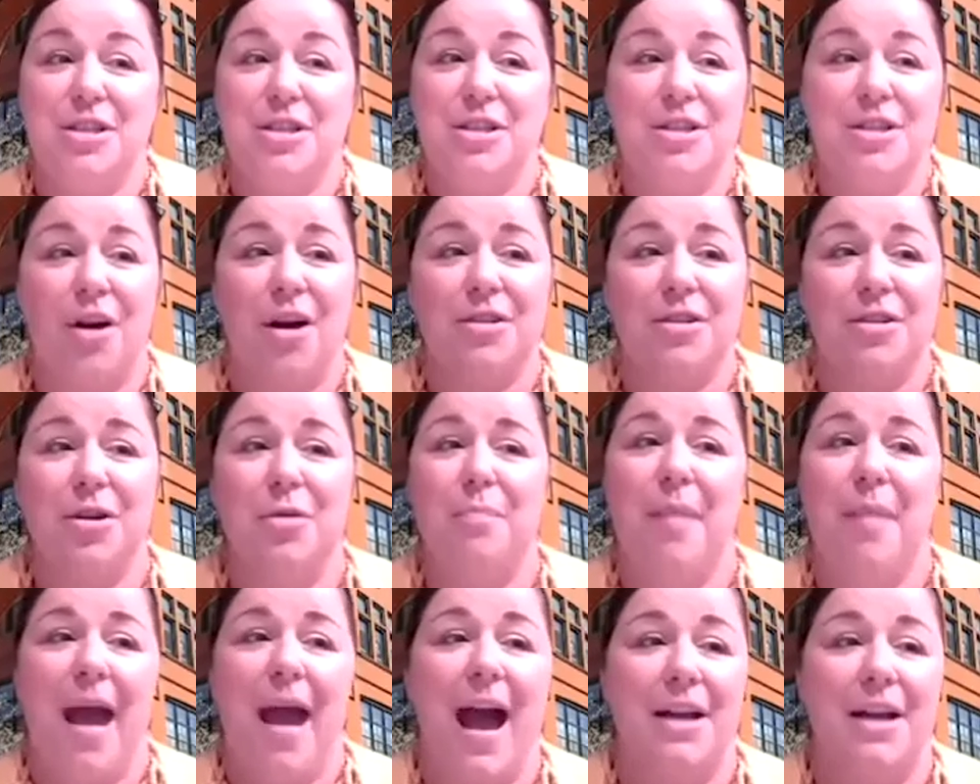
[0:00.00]

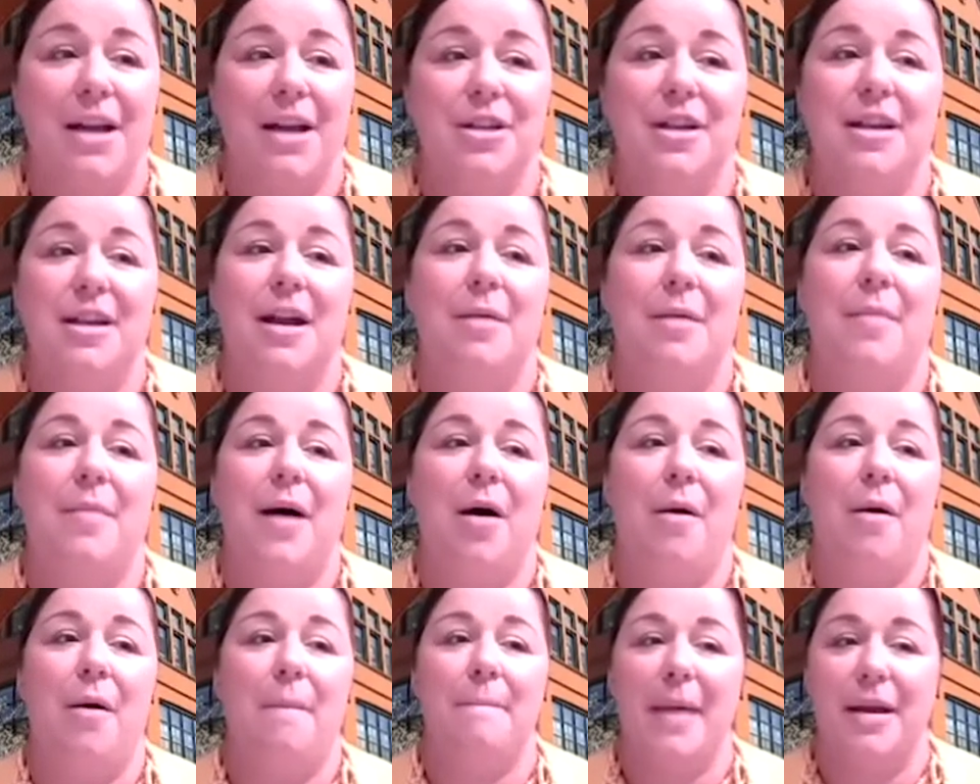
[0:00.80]
also passionate
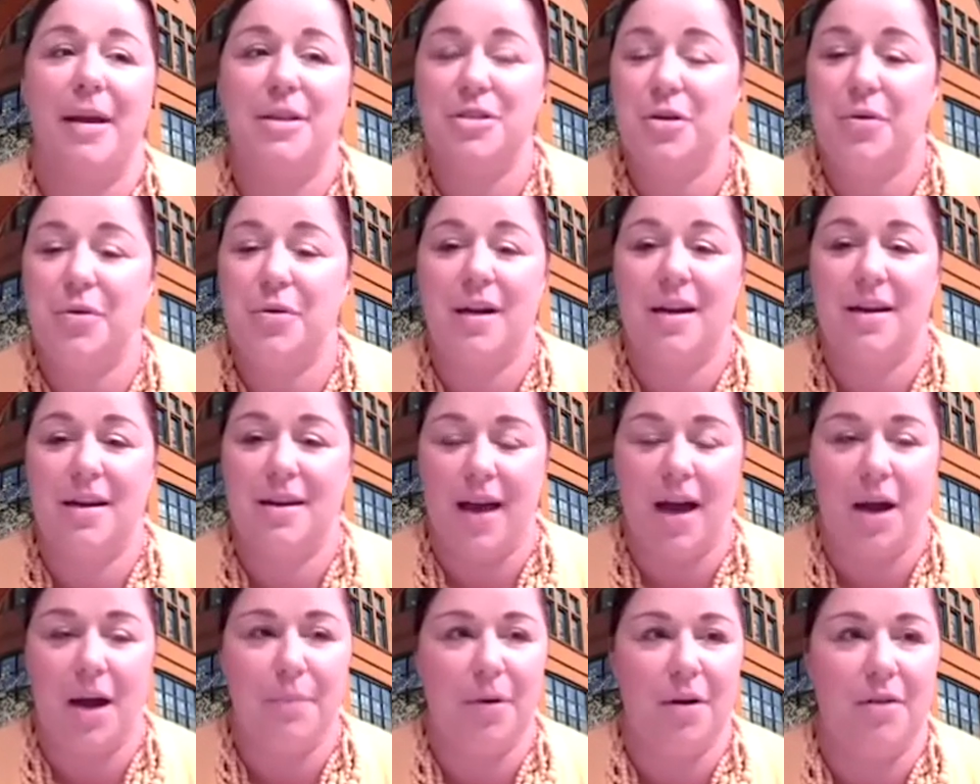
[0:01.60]
about mentoring
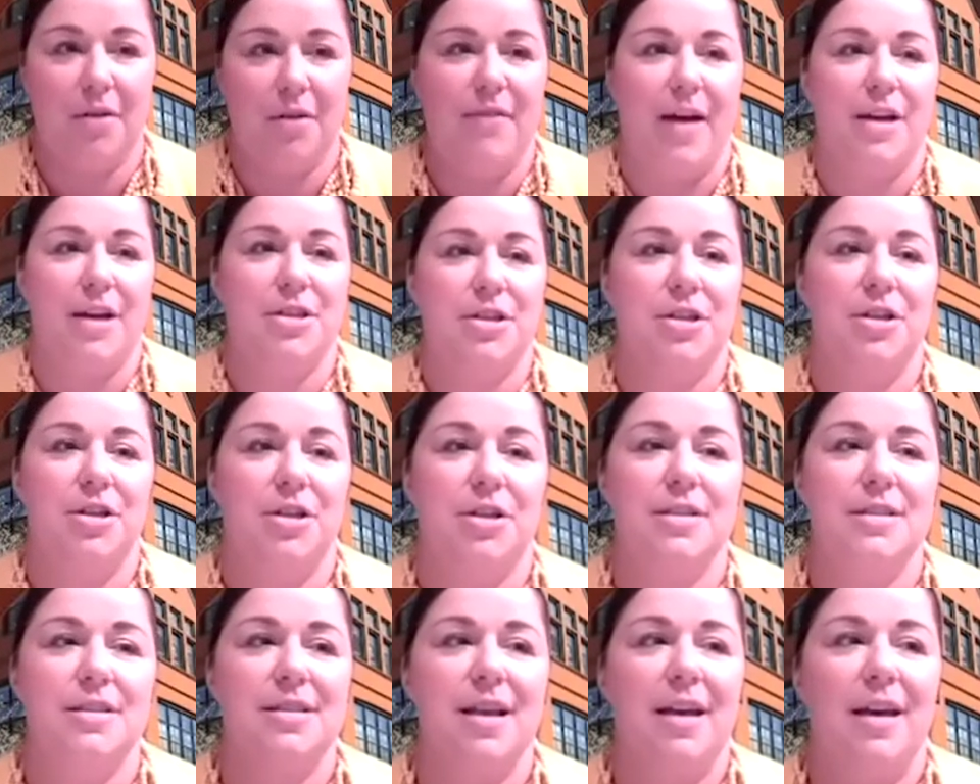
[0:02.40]
young
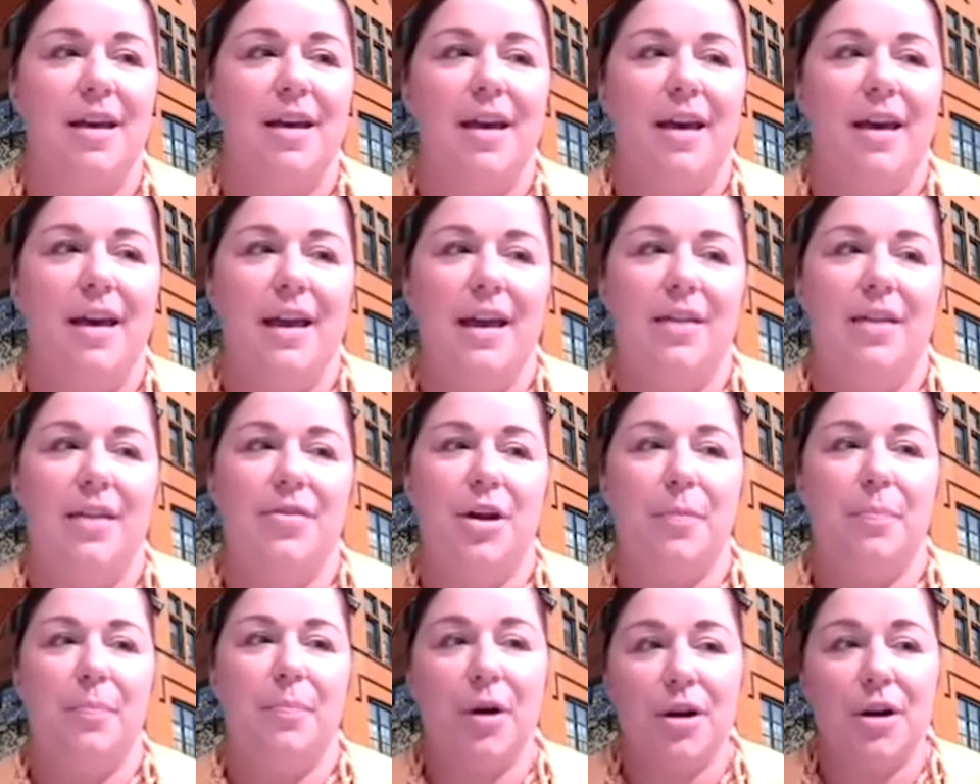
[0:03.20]
professionals in
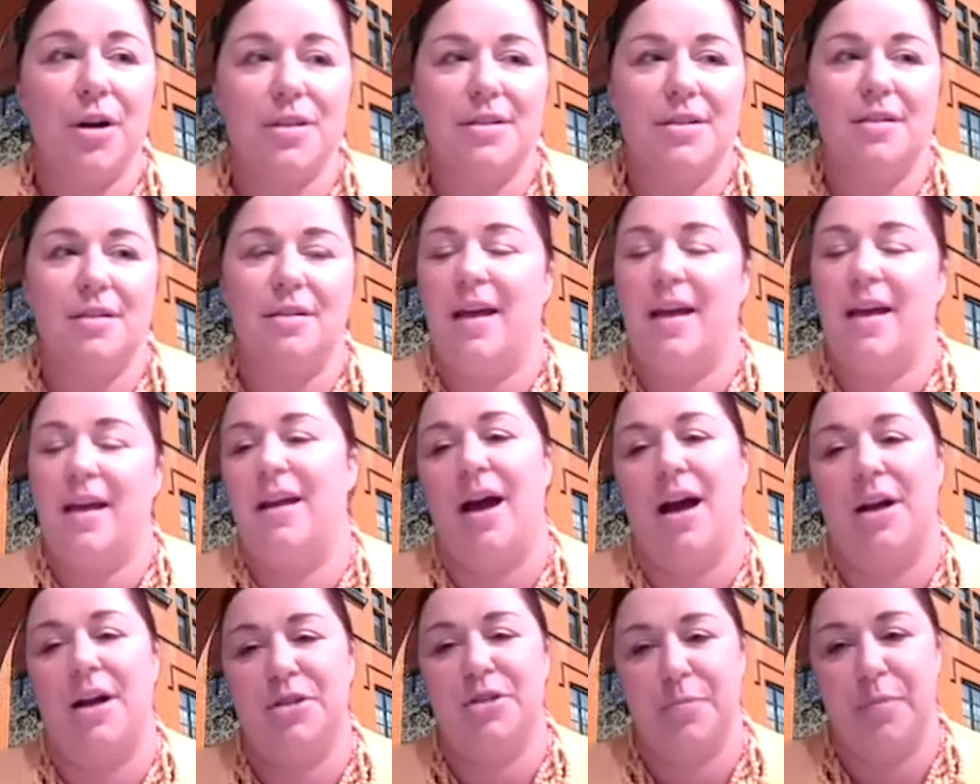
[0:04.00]
their personal and
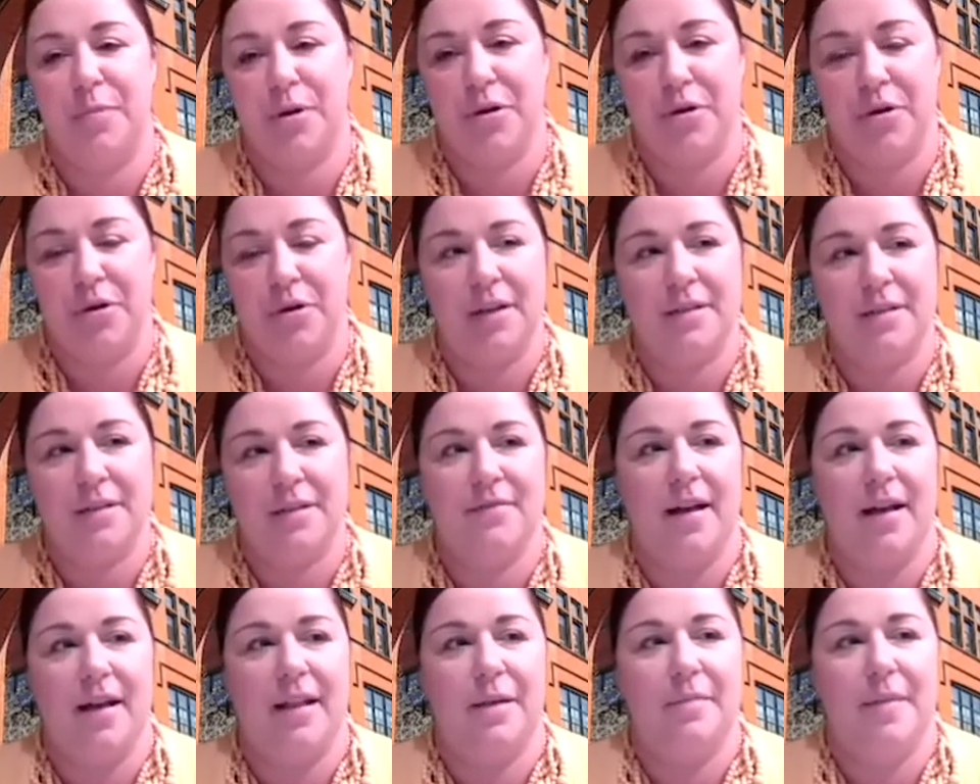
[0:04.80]
entrepreneurial
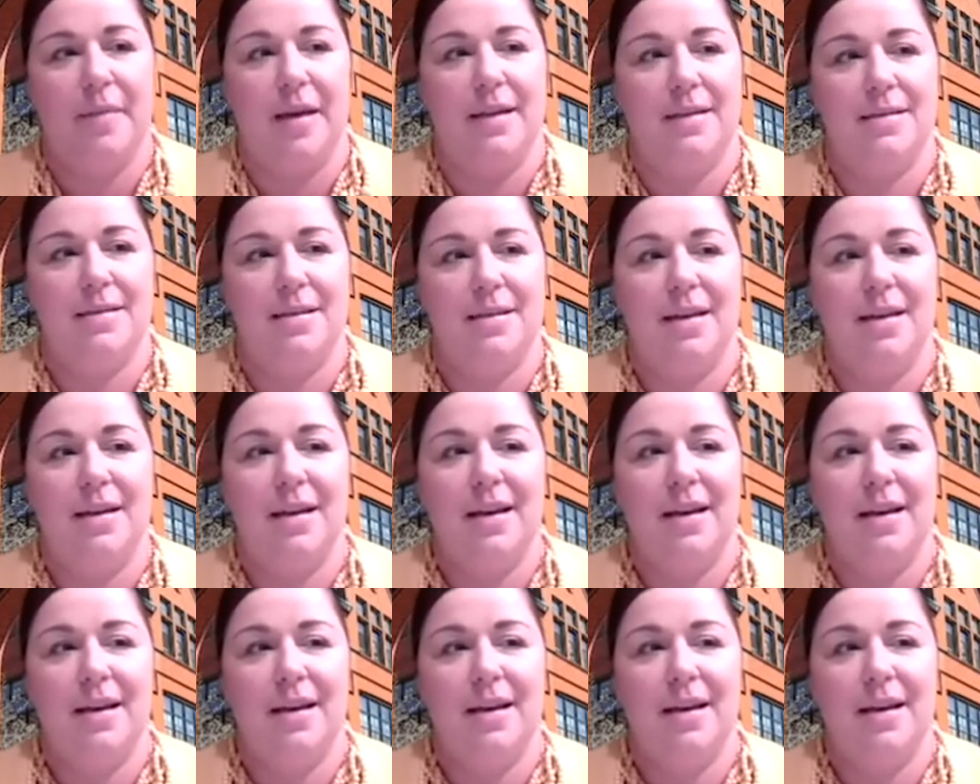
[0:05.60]
development.